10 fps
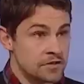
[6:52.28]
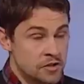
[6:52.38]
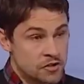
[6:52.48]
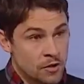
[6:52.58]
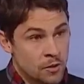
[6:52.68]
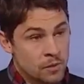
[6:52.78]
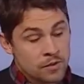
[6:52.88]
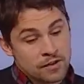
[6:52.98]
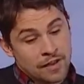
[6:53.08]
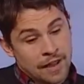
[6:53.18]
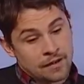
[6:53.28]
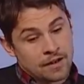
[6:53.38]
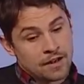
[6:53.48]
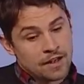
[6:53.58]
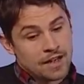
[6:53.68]
and to show that
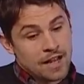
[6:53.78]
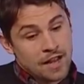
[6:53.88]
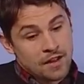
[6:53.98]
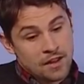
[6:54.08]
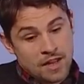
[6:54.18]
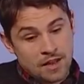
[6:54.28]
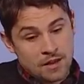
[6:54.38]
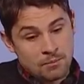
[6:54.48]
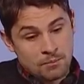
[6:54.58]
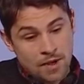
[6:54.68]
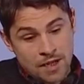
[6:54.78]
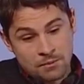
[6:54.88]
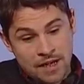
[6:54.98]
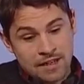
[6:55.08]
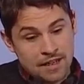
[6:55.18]
uh, in
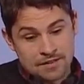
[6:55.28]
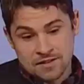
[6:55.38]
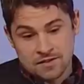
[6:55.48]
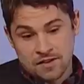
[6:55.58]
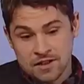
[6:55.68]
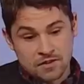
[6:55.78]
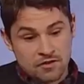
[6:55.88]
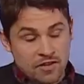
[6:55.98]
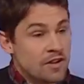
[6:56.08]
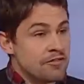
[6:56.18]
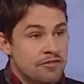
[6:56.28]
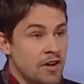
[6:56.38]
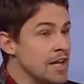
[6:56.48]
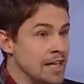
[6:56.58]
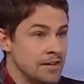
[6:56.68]
many cases, things are very
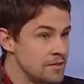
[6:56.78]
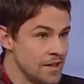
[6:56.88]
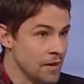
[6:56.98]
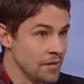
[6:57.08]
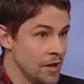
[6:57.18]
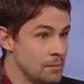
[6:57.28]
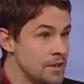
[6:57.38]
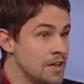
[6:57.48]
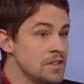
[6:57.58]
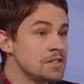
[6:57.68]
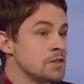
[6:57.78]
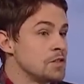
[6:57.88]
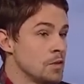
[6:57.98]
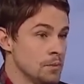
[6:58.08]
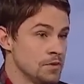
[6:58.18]
funny down there mm -hmm. because they're
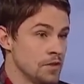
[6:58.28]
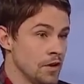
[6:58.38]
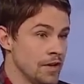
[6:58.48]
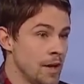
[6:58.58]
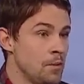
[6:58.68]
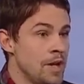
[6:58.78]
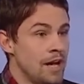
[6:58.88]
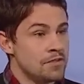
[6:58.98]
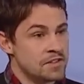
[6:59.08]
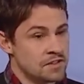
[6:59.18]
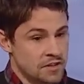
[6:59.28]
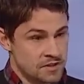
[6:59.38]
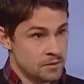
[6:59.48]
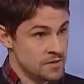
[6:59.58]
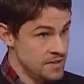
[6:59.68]
so absurd. And when we have this
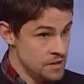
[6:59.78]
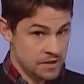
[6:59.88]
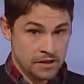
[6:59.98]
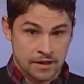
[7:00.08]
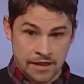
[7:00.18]
juxtaposition